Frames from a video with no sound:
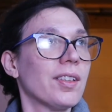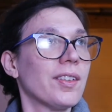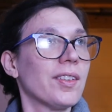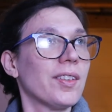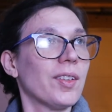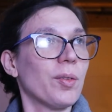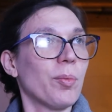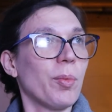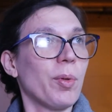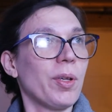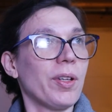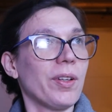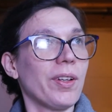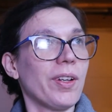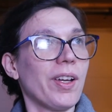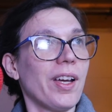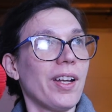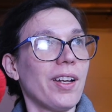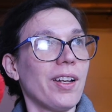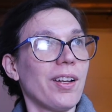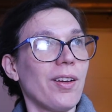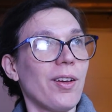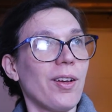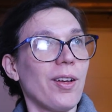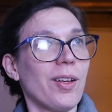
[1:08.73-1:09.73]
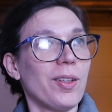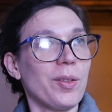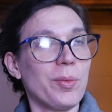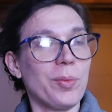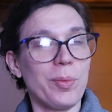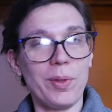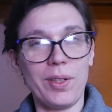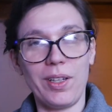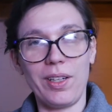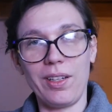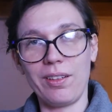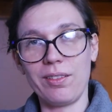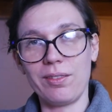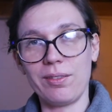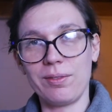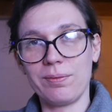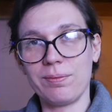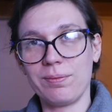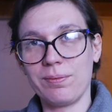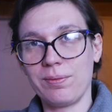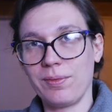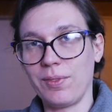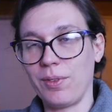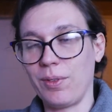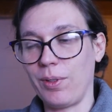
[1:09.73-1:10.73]
some other kind of cosplay.
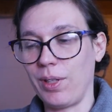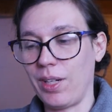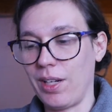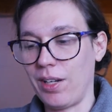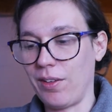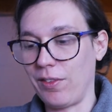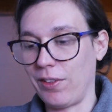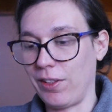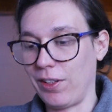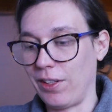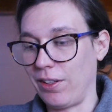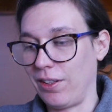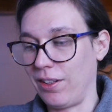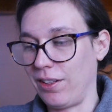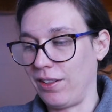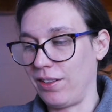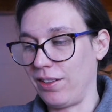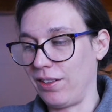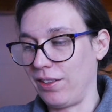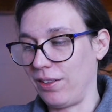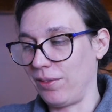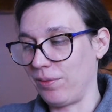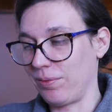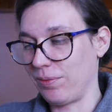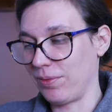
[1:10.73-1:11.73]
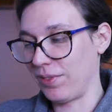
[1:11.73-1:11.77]
Whatever you're into.